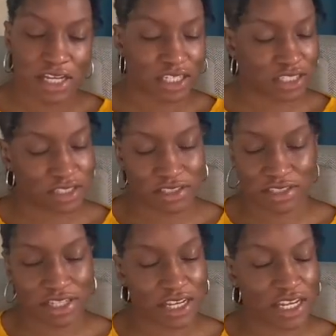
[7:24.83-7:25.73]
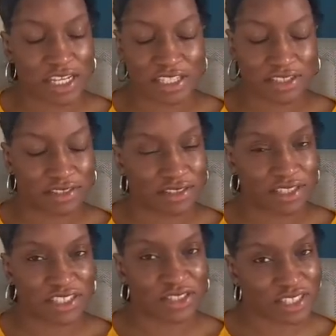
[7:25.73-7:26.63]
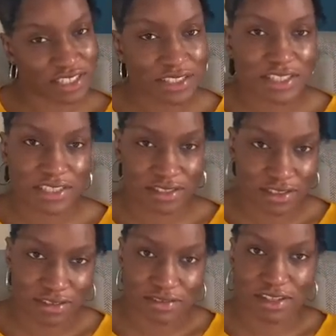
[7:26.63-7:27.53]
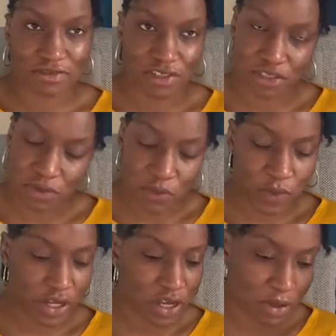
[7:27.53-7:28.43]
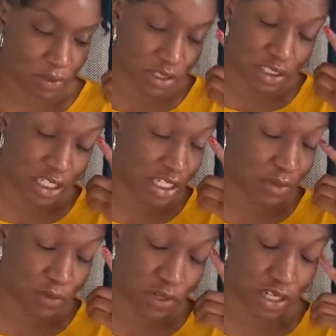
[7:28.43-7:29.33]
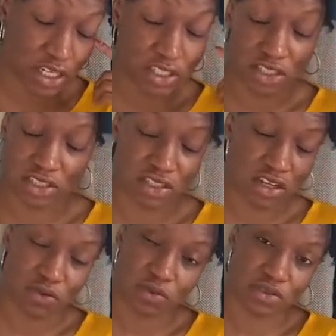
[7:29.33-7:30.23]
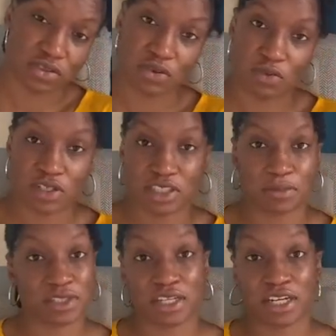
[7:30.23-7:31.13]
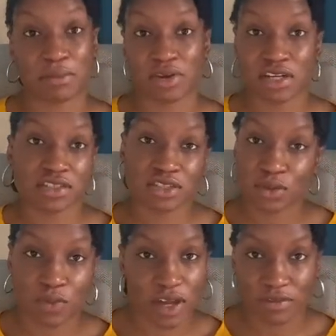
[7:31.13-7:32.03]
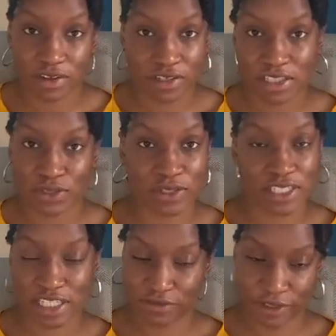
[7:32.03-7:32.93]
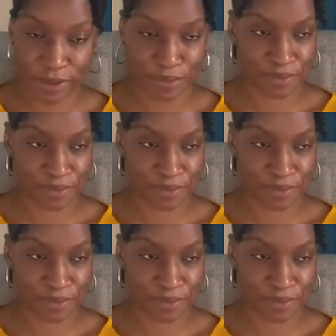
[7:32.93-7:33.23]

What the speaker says: Just, yeah, it's decent if you just want to wake up on a Sunday morning and just, you know, watch some Sunday brunch or whatever is on the TV.